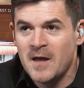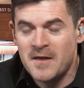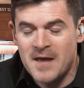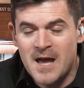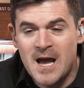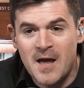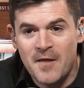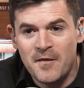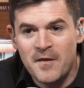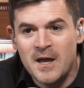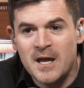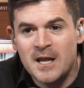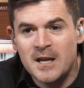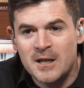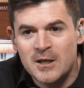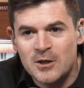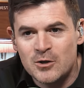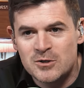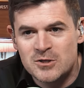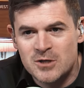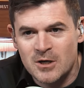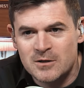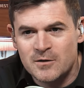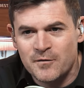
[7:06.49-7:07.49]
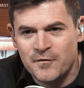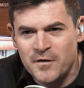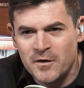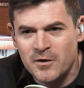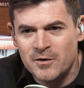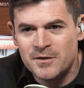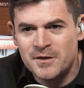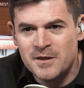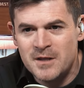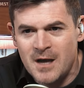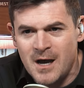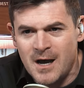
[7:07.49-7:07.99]
And yeah. And then you start to
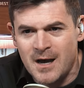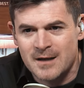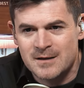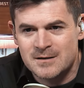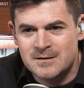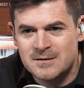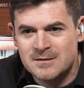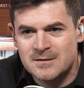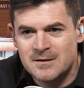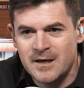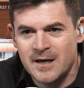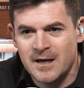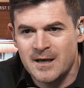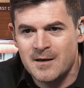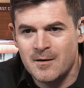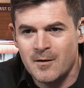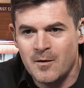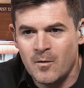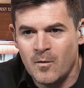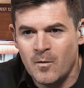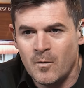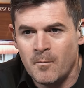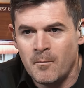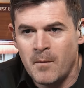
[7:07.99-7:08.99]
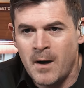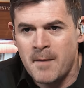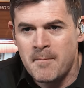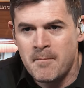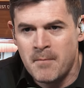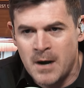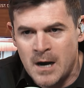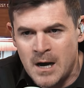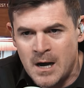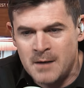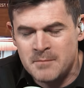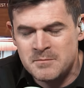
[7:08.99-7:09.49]
feel nuts. Like, my
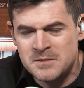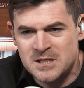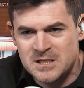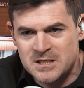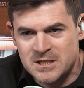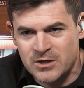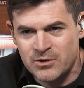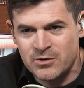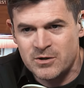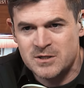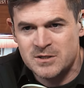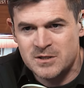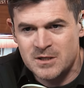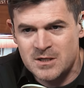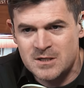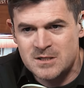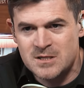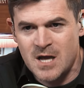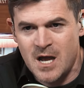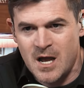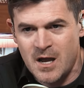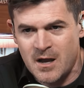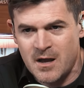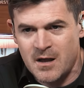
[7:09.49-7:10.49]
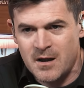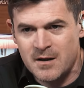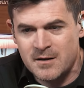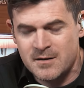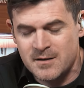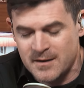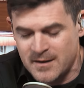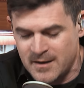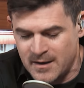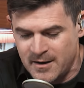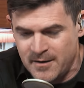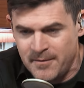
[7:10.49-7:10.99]
mom seriously is not going
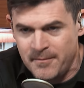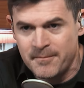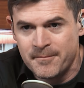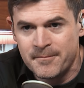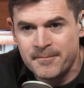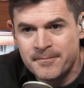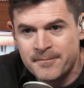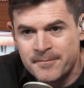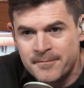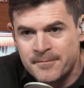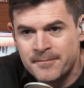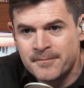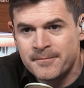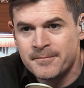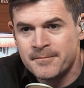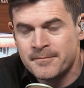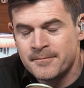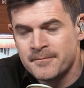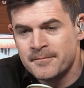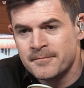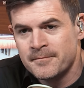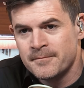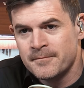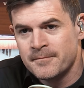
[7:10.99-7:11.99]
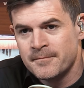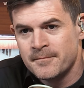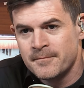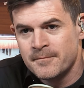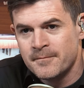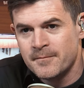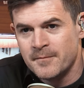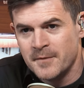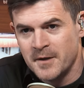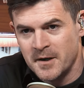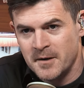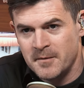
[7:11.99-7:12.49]
to. Yep.
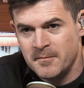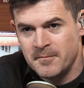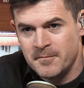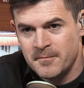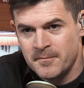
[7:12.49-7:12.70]
Yep.